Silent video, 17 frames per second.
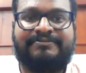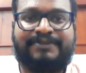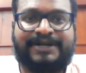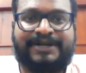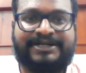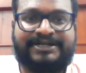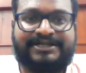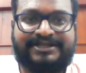
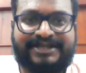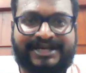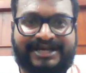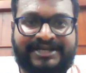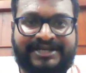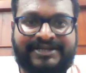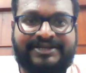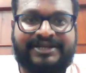but
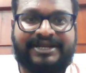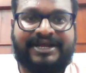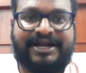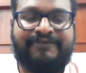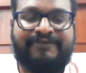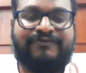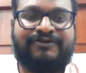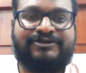then
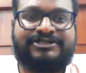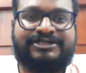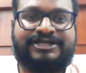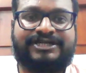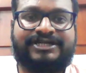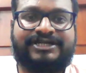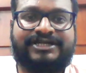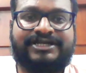
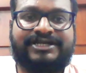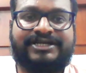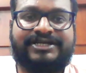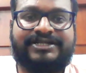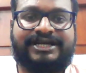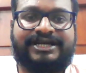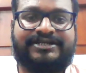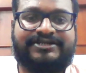
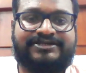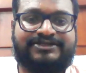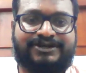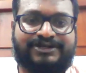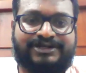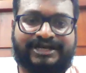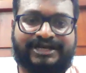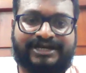unfortunately that is
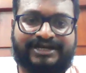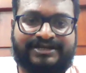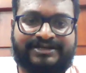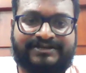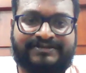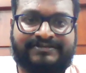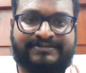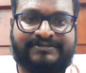not there.
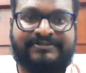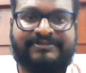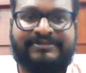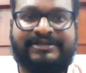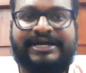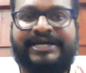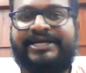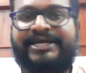
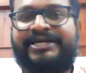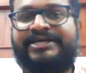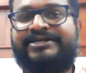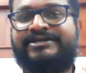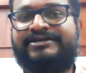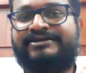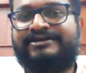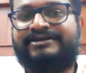
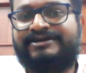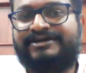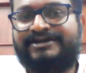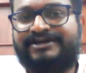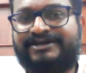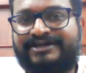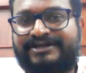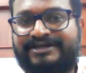Like
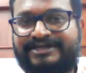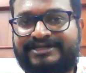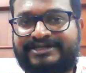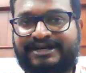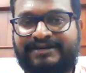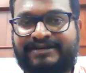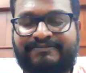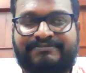
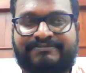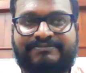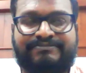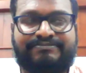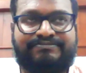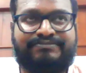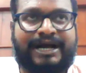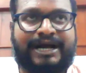some
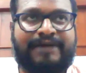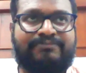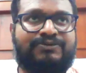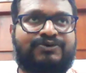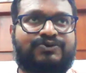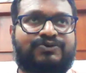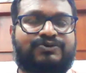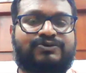
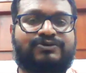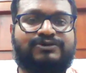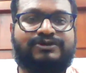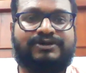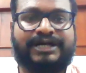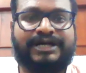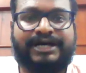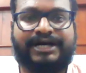bamboo
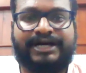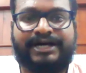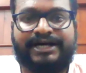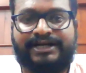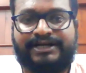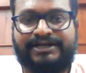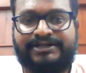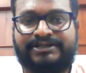
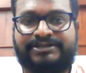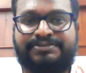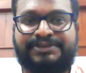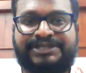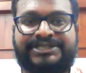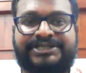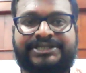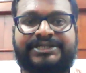
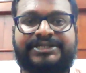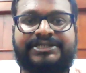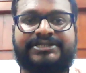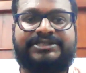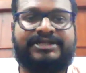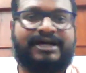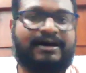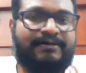
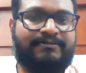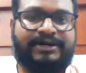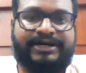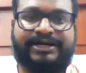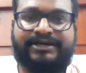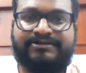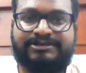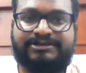species, some
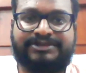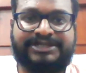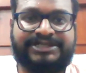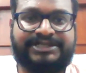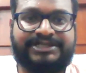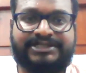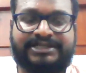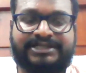kind of
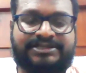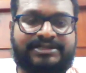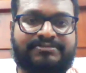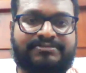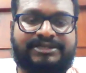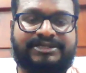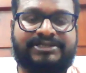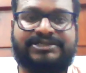species
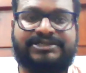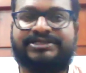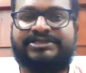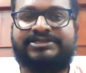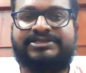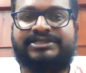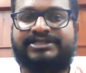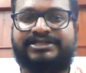
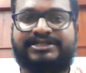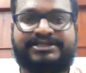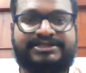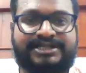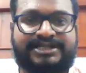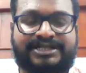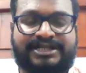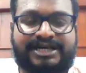assemblages and
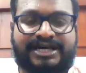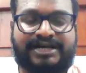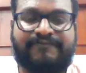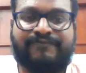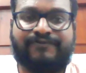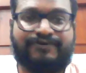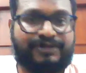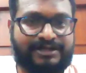things like
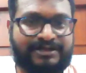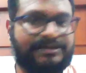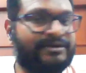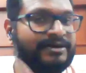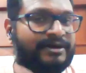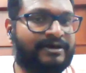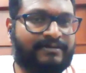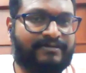that for the
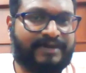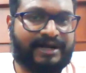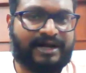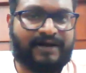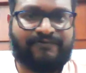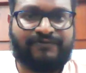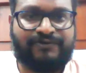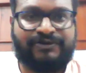
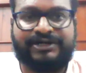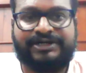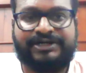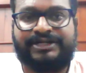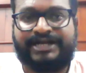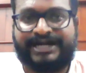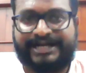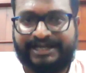
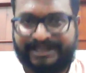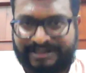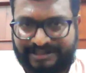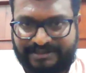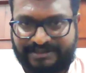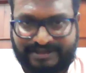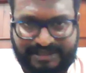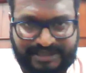megafauna, like
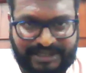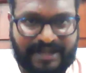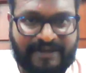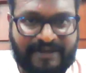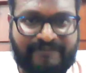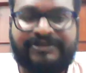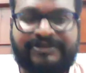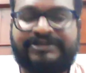the
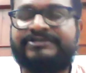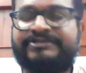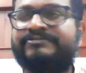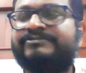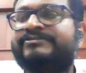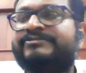elephant,